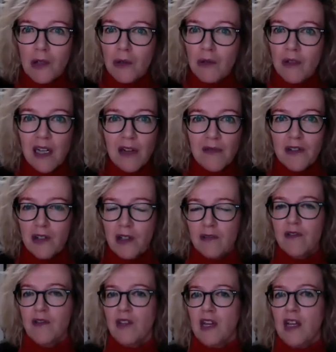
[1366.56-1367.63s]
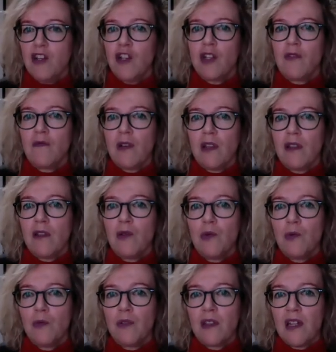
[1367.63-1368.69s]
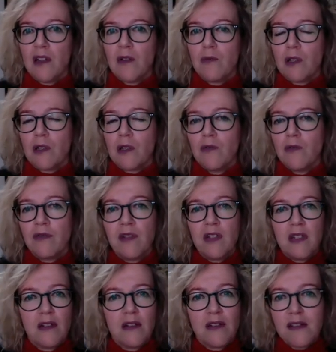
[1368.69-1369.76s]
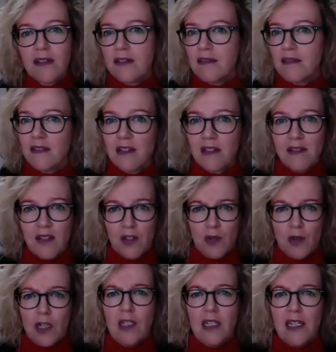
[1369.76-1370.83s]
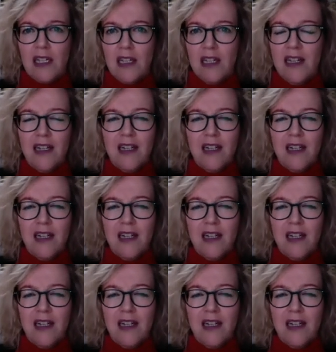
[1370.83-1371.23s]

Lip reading: have a conversation with you, with anyone who feels they're struggling.